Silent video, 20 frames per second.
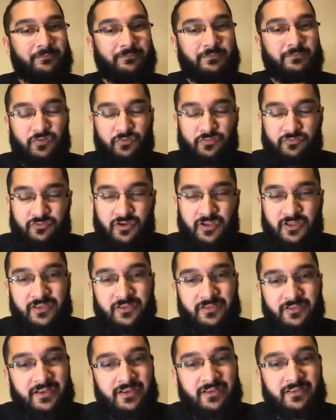So inshallah,
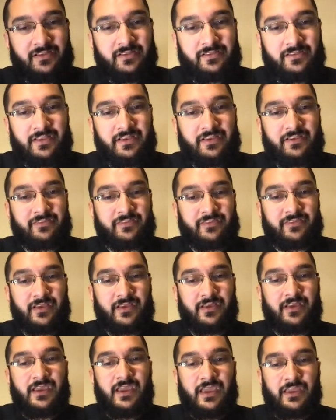let us
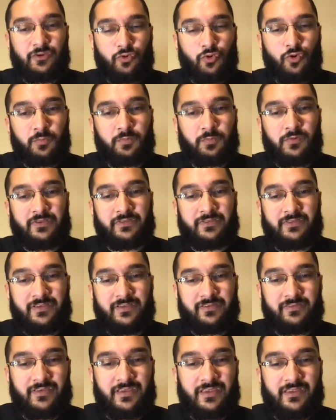incorporate
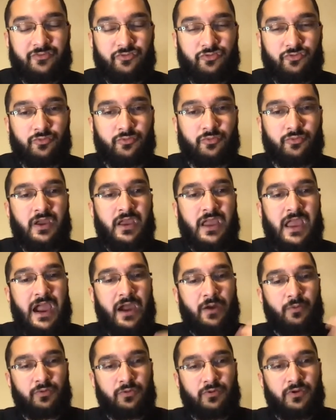these into
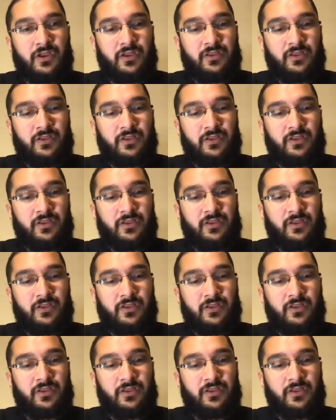our